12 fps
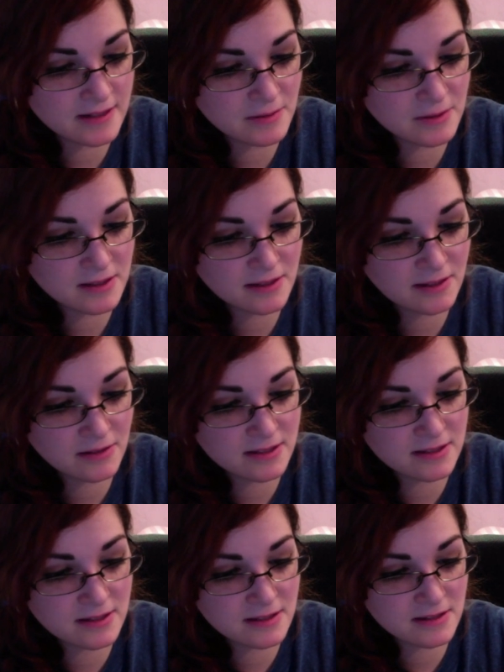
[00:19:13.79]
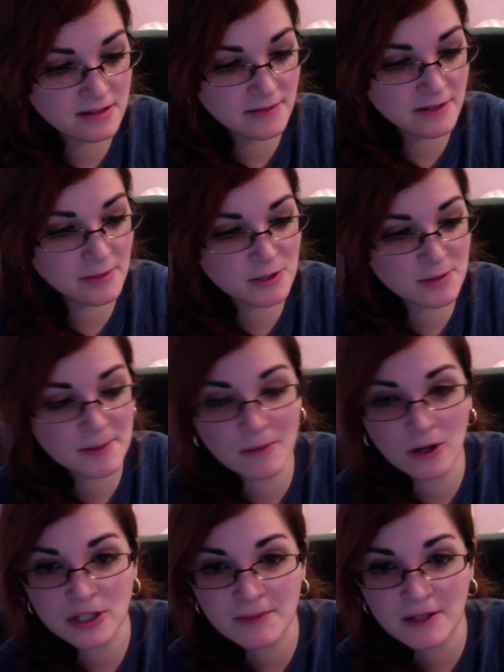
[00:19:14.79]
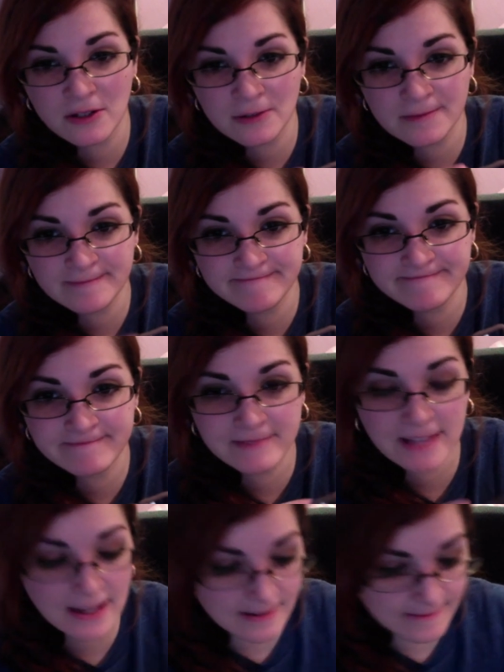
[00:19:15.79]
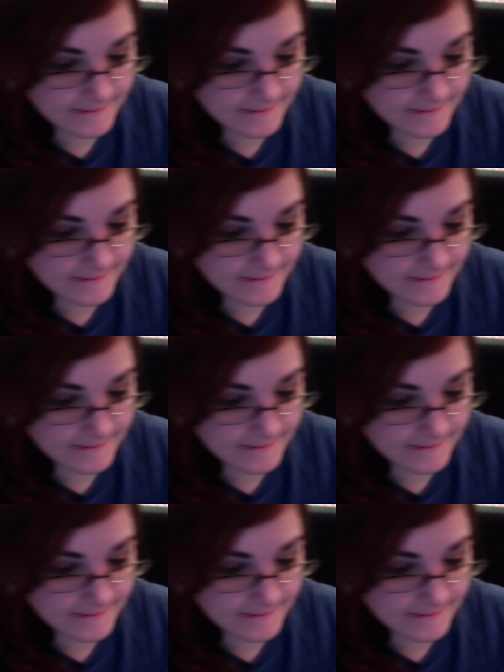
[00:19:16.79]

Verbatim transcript: What the little is this supposed to be marshmallow? That.